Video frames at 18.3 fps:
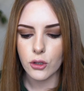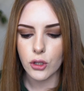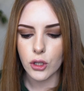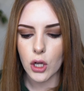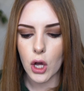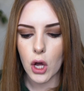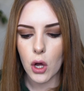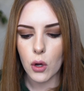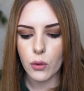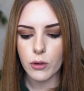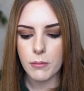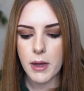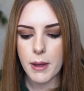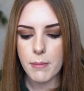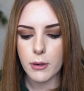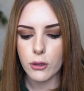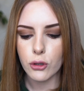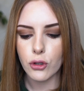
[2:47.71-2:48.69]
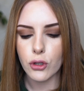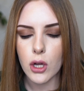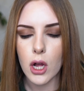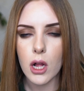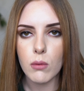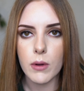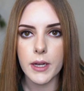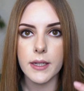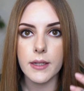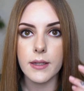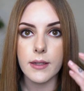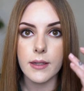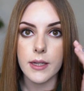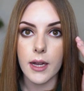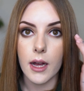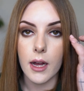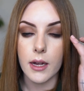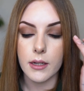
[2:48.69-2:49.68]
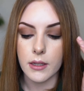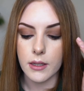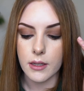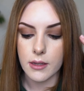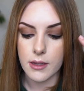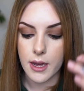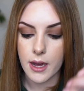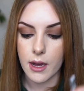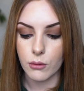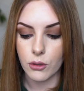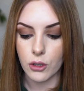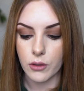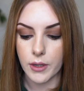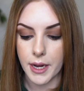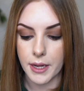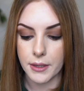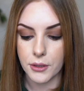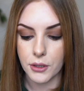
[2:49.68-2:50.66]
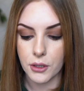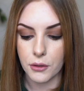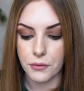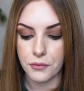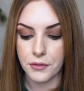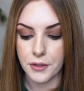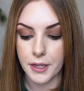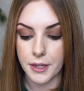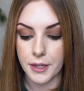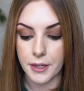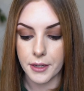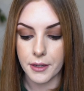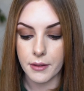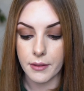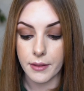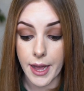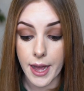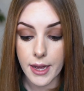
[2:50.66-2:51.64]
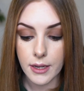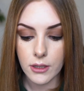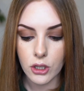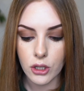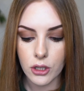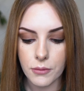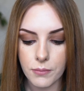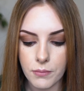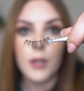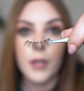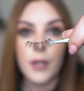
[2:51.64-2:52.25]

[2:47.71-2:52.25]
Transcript: So remember to always cut the outer end of the lash.